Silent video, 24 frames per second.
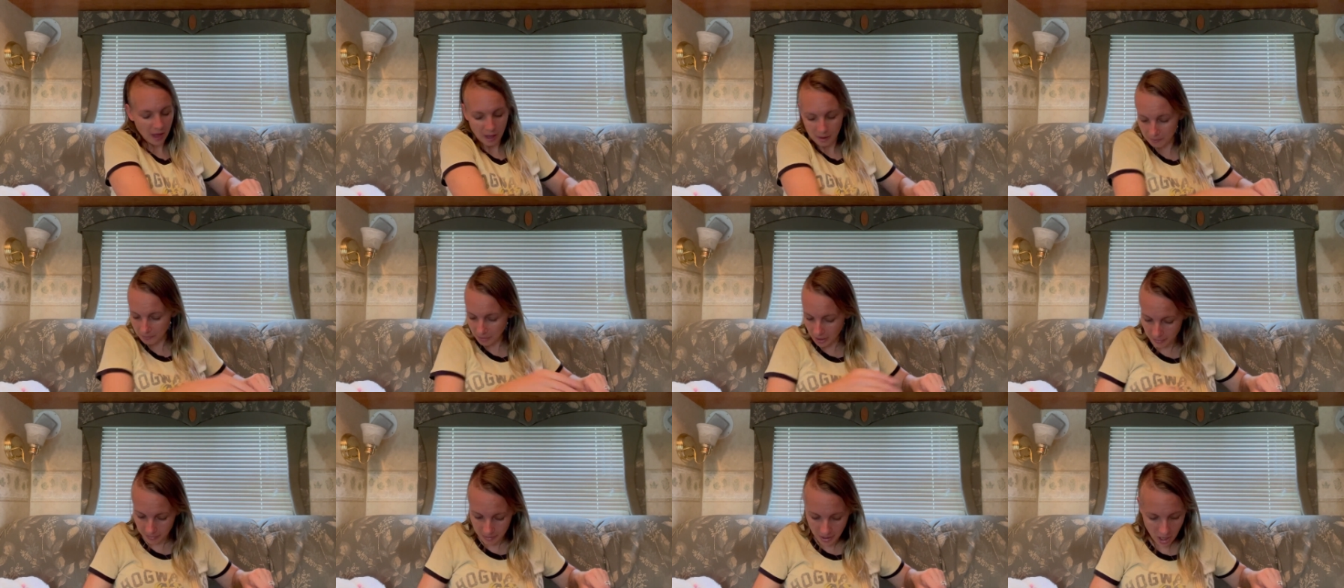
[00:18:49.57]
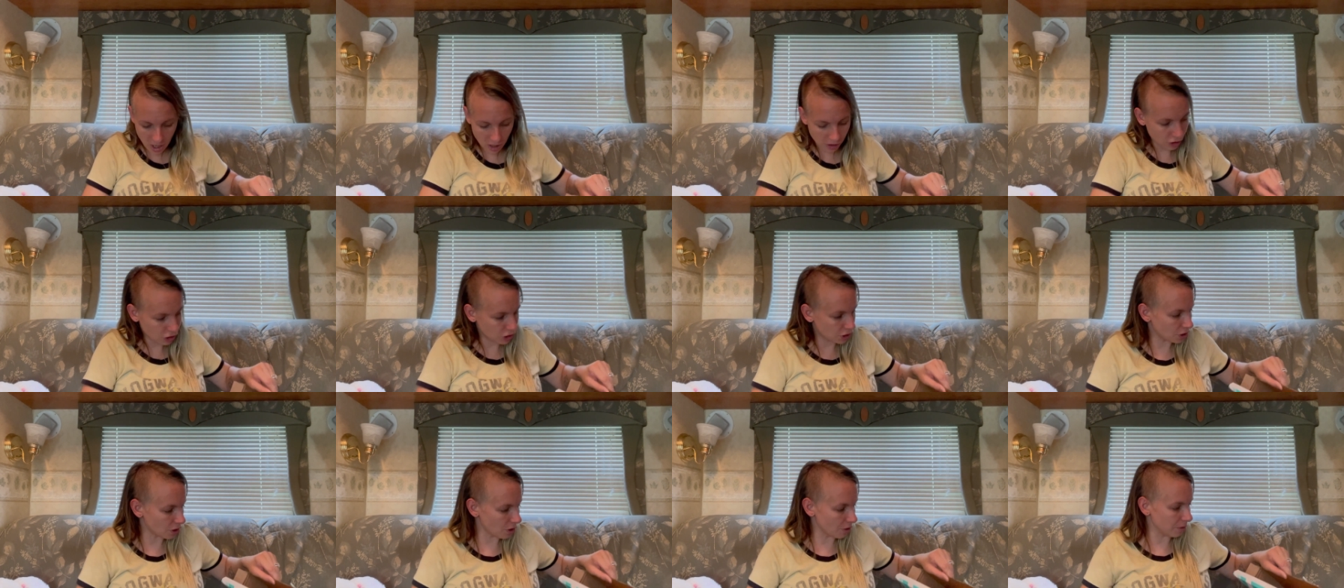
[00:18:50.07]
Maybe I'll
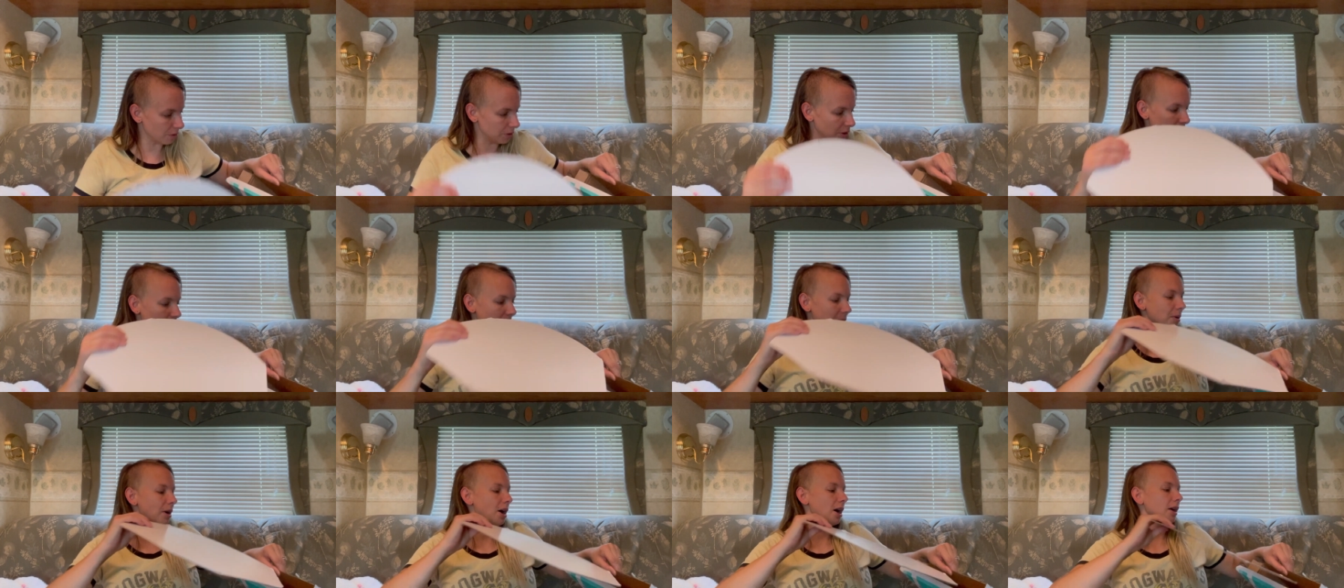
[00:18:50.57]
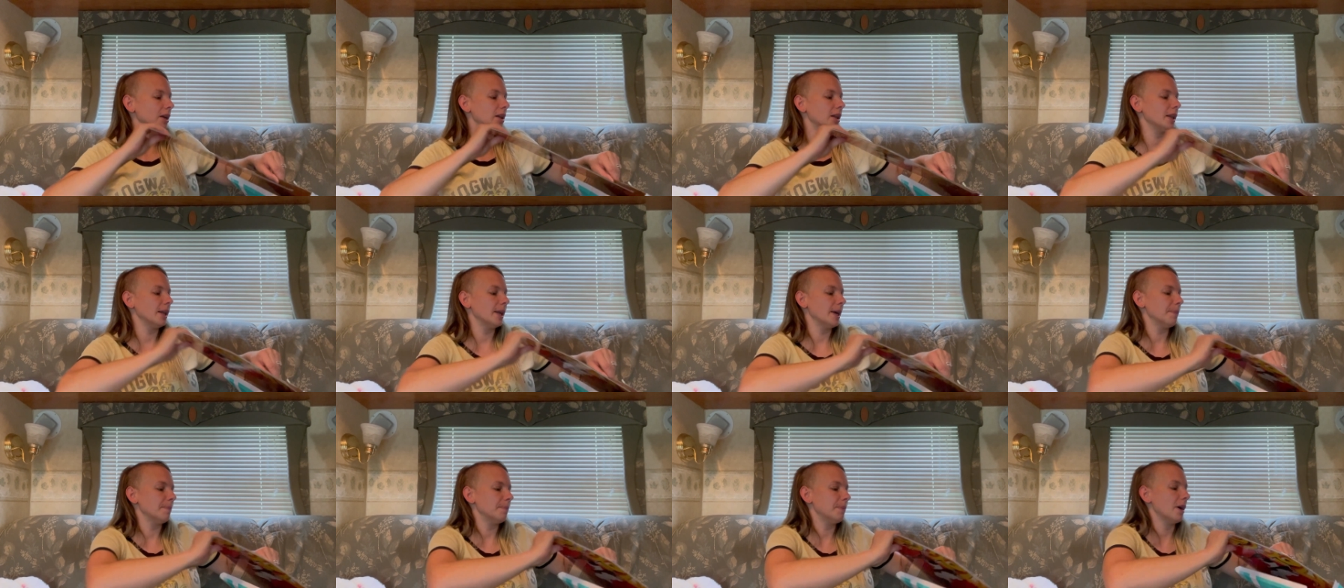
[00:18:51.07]
show you a
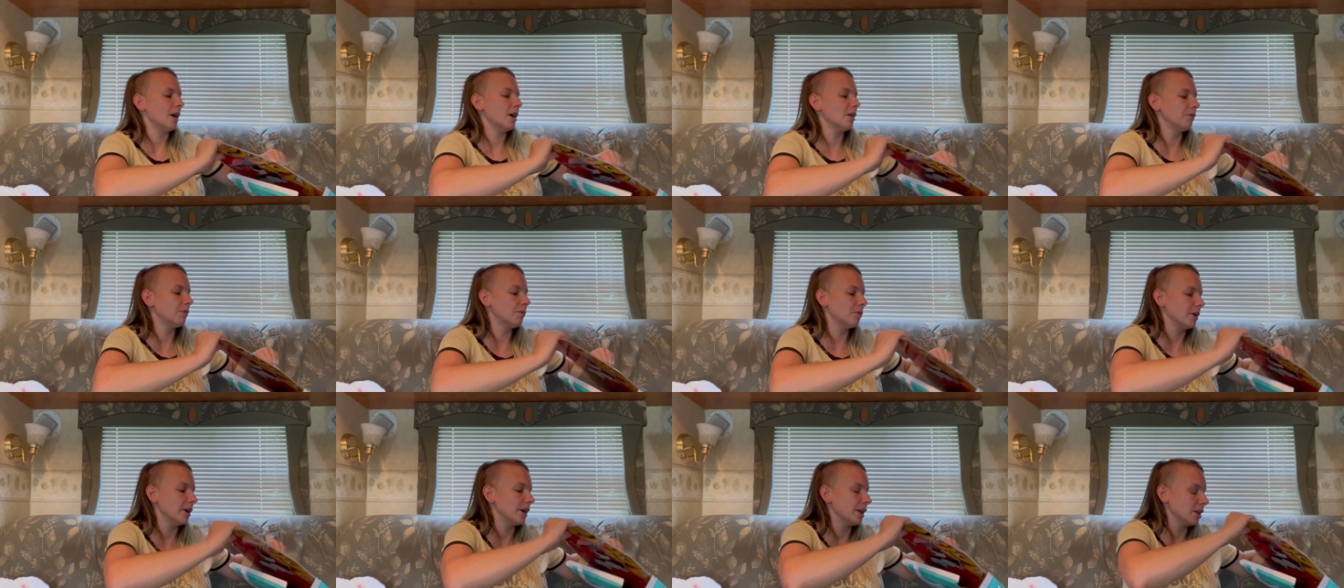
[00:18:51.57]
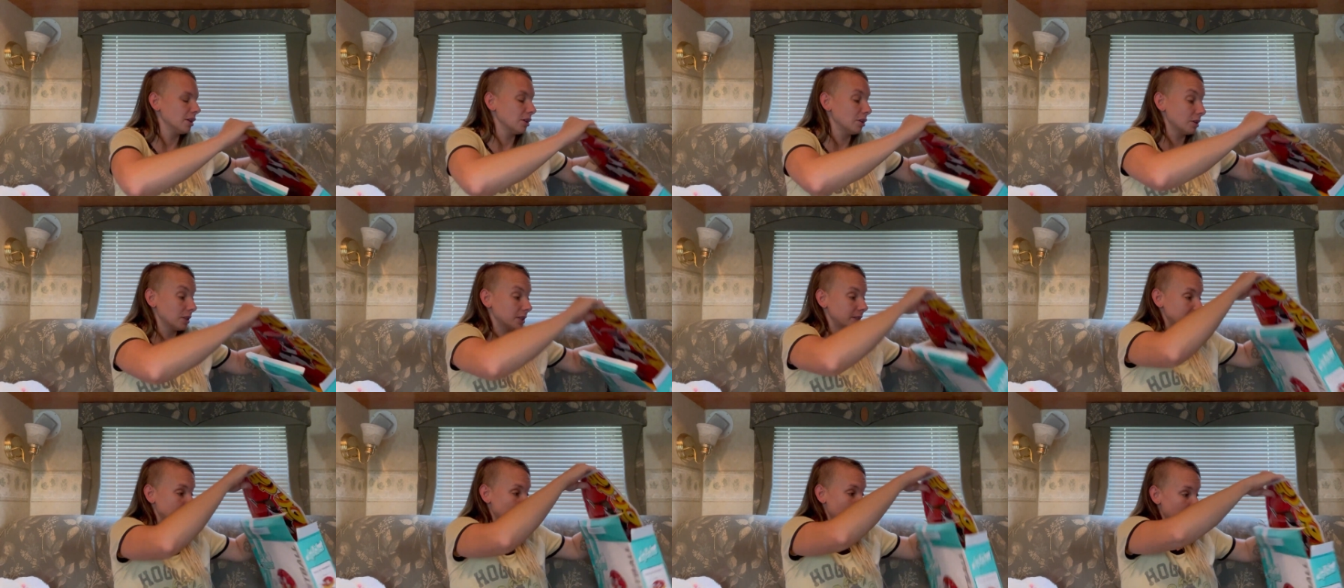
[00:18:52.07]
clip of what it
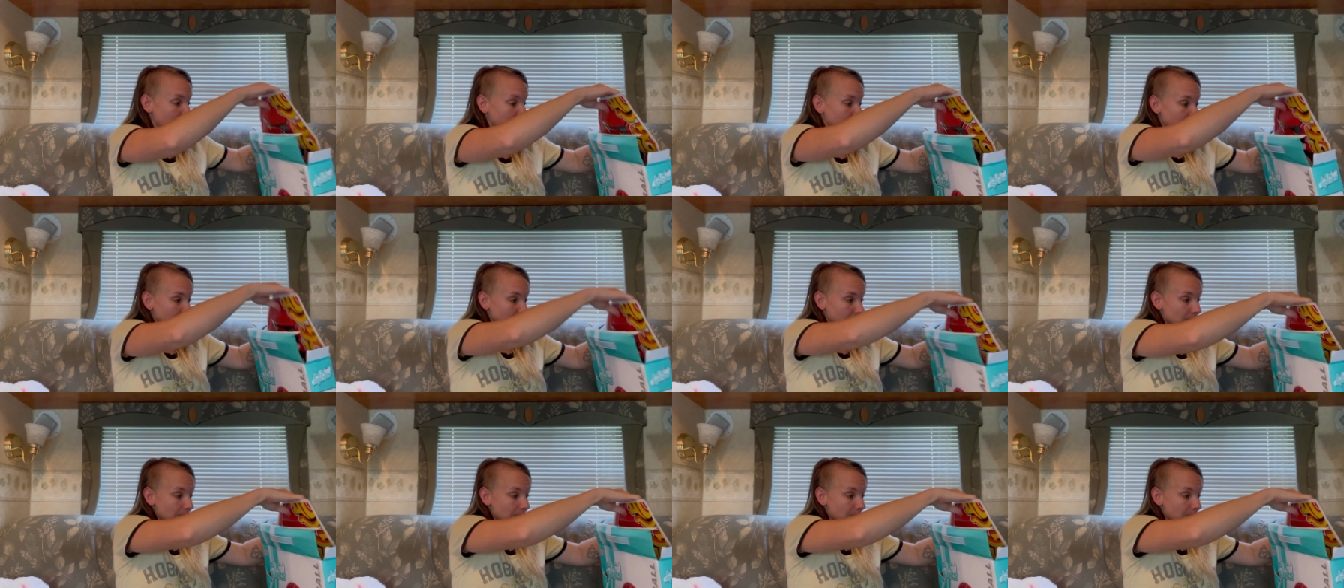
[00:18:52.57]
looks like